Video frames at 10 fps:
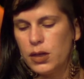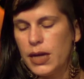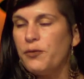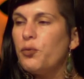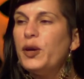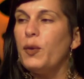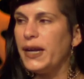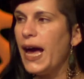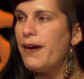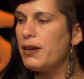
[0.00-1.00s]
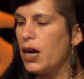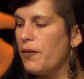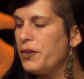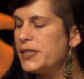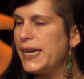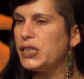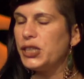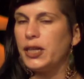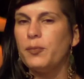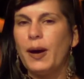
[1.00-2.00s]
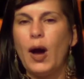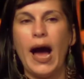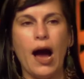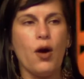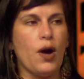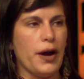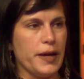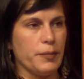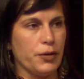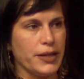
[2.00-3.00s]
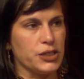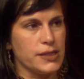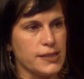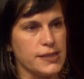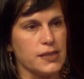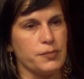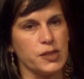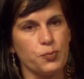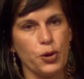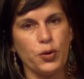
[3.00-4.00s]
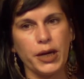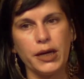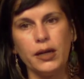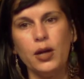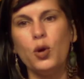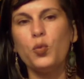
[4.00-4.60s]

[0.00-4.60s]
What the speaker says: If we want to have a conversation about how our immigration system is broken,